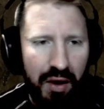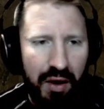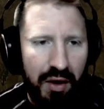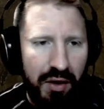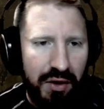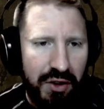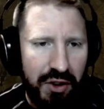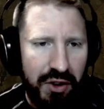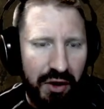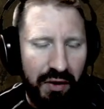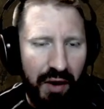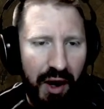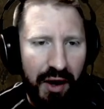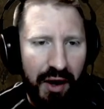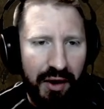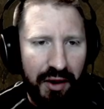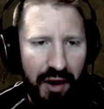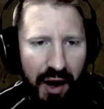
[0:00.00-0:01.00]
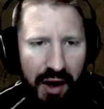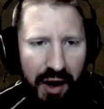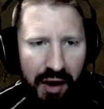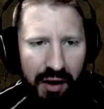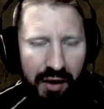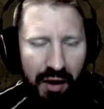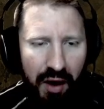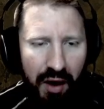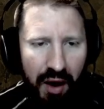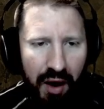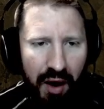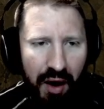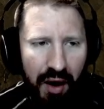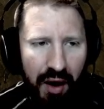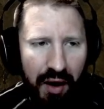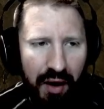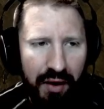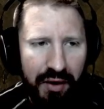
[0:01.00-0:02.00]
So I like
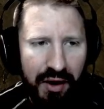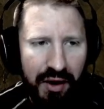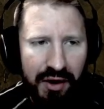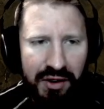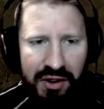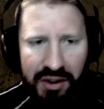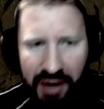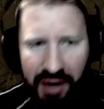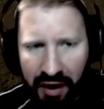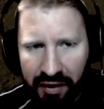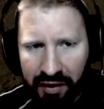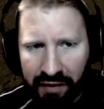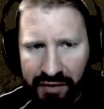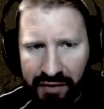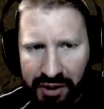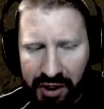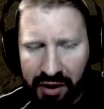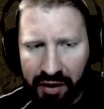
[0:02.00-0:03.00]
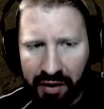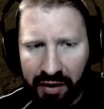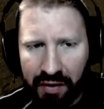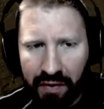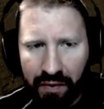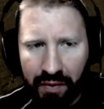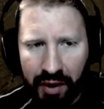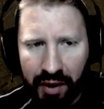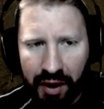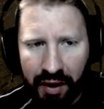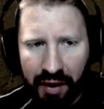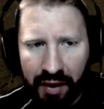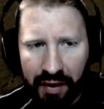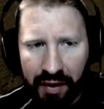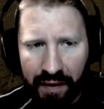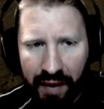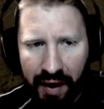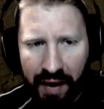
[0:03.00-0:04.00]
the incentives here where
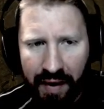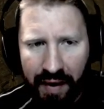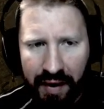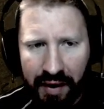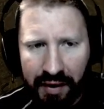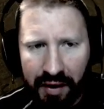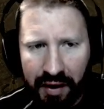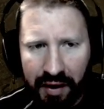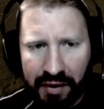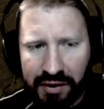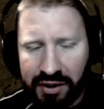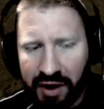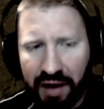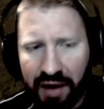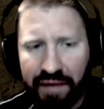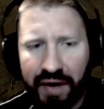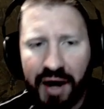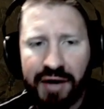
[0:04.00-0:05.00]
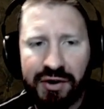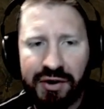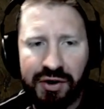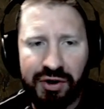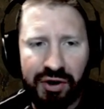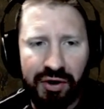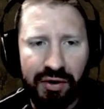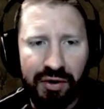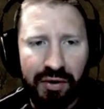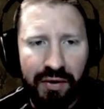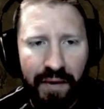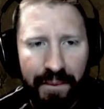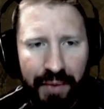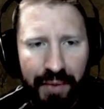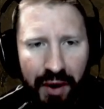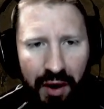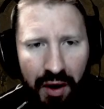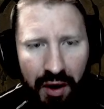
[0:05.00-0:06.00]
it incentivizes you
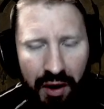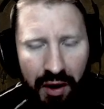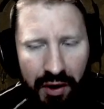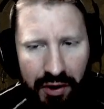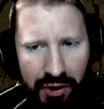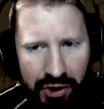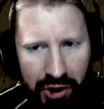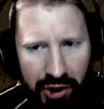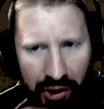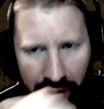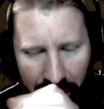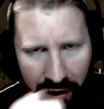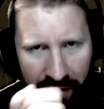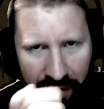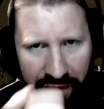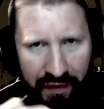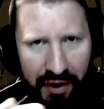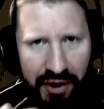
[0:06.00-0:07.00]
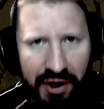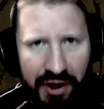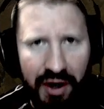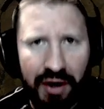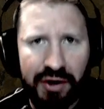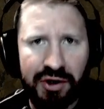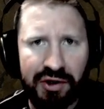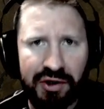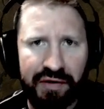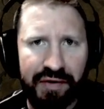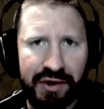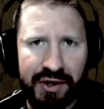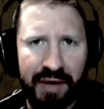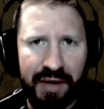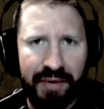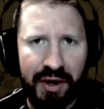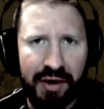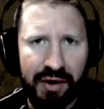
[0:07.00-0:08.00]
to look for intelligence, for
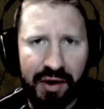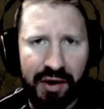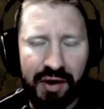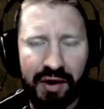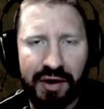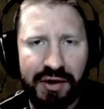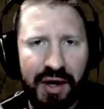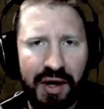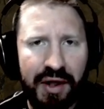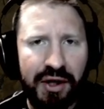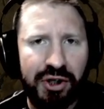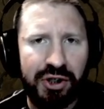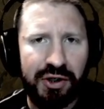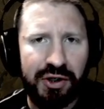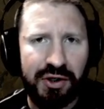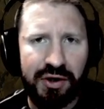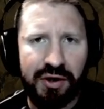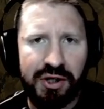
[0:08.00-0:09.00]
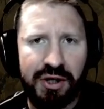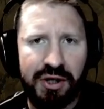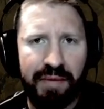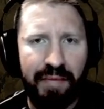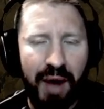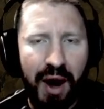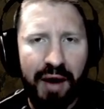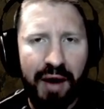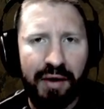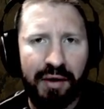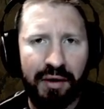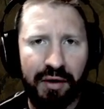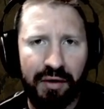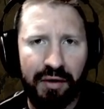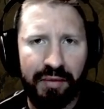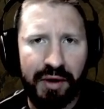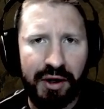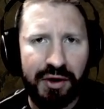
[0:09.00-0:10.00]
example, on your gear. Because then this shit starts to matter a
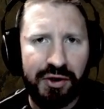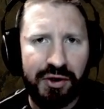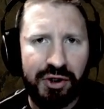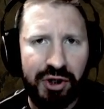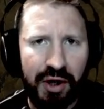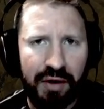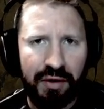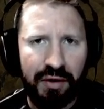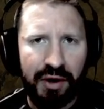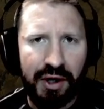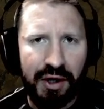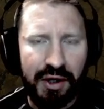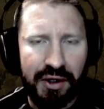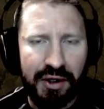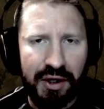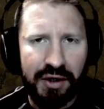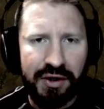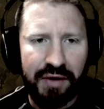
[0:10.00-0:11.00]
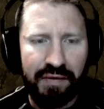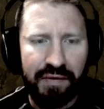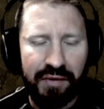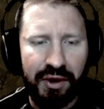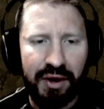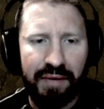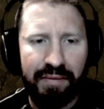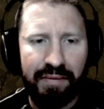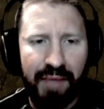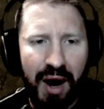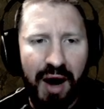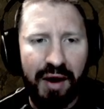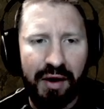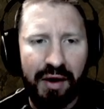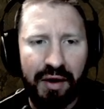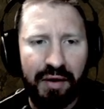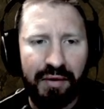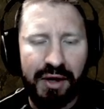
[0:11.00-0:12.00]
little bit. Because generally, it doesn't really
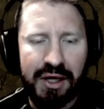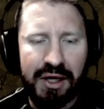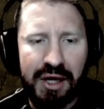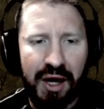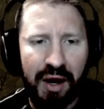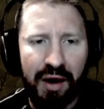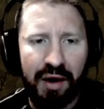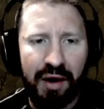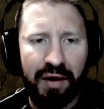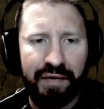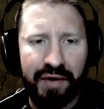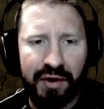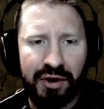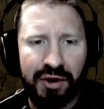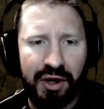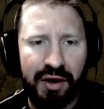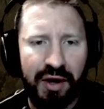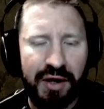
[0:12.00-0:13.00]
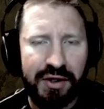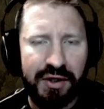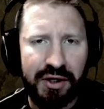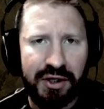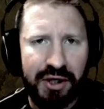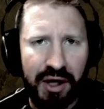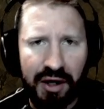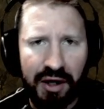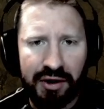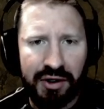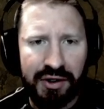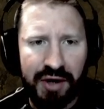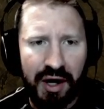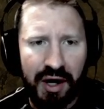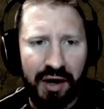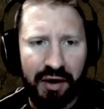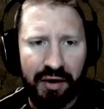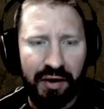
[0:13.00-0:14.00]
matter. You don't really care if your gear has intelligence
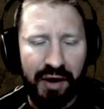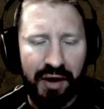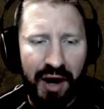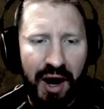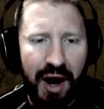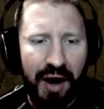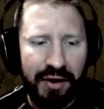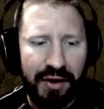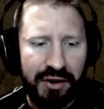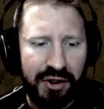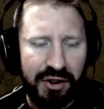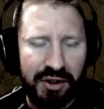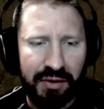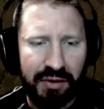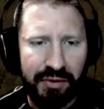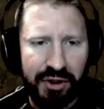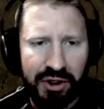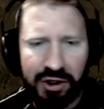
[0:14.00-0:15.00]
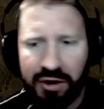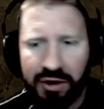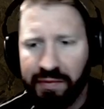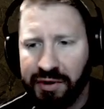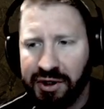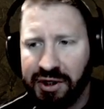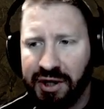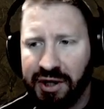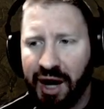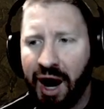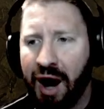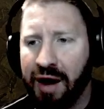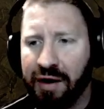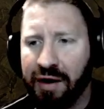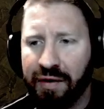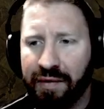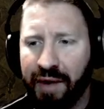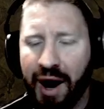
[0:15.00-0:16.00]
on it or not. It's just some stupid stat,
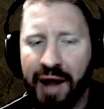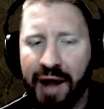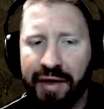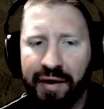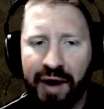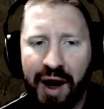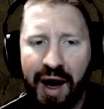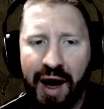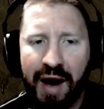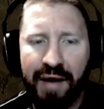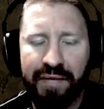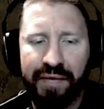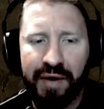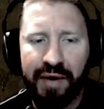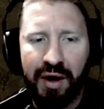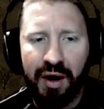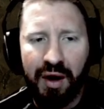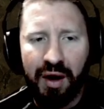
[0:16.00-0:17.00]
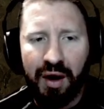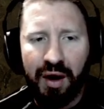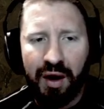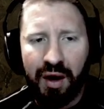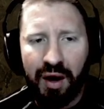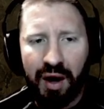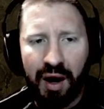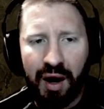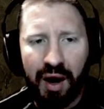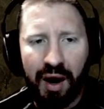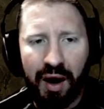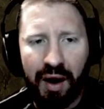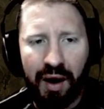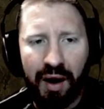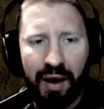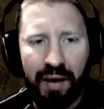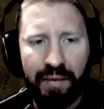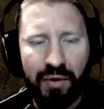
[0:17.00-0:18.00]
and you'd rather have
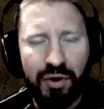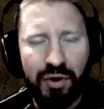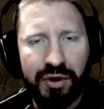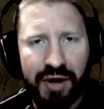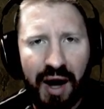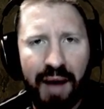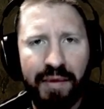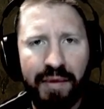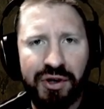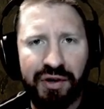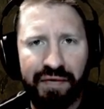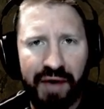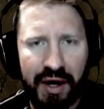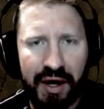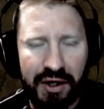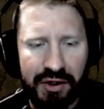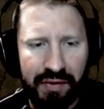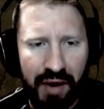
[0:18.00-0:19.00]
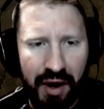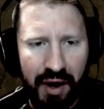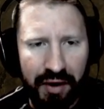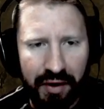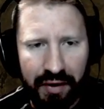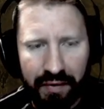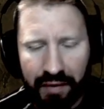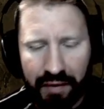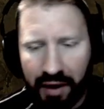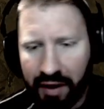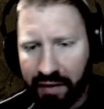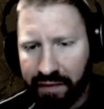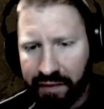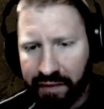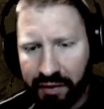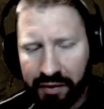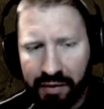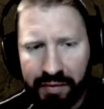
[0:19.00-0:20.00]
more damage effects, rather. Like
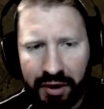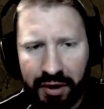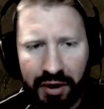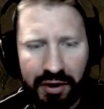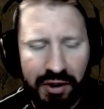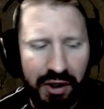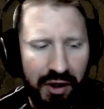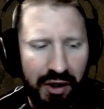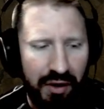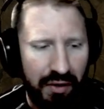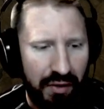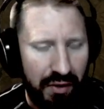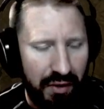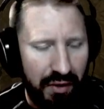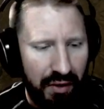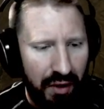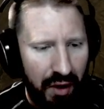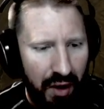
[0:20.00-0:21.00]
vulnerability or